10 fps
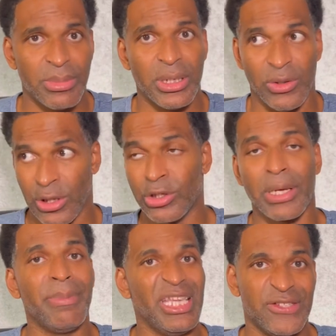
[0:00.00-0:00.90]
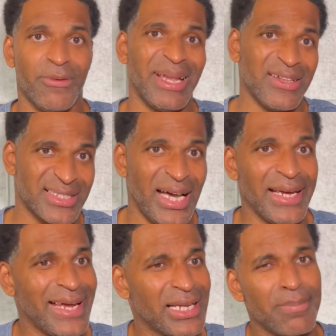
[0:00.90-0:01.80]
It looked amazing from the
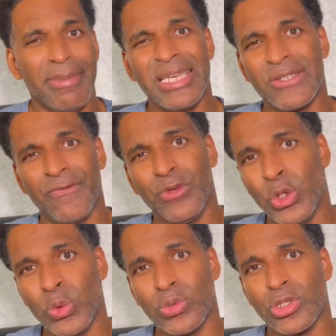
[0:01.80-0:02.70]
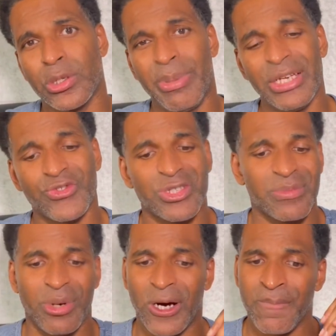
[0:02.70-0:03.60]
outside, had an amazing view to the patrons,
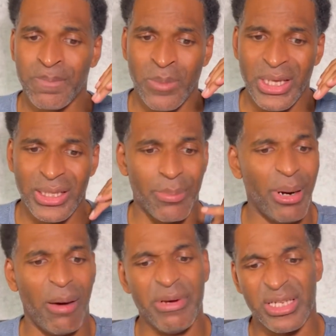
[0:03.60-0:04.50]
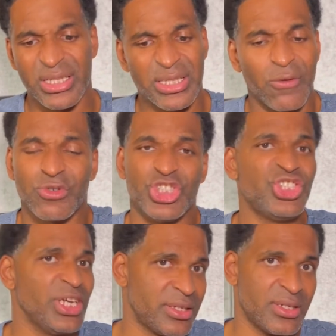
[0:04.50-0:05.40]
but the apartment itself was
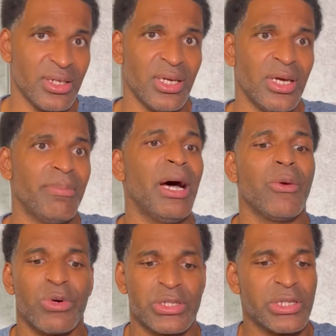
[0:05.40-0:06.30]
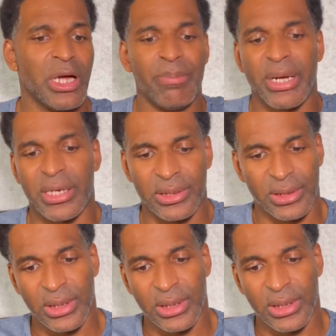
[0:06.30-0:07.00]
shit. Mine was a lot better.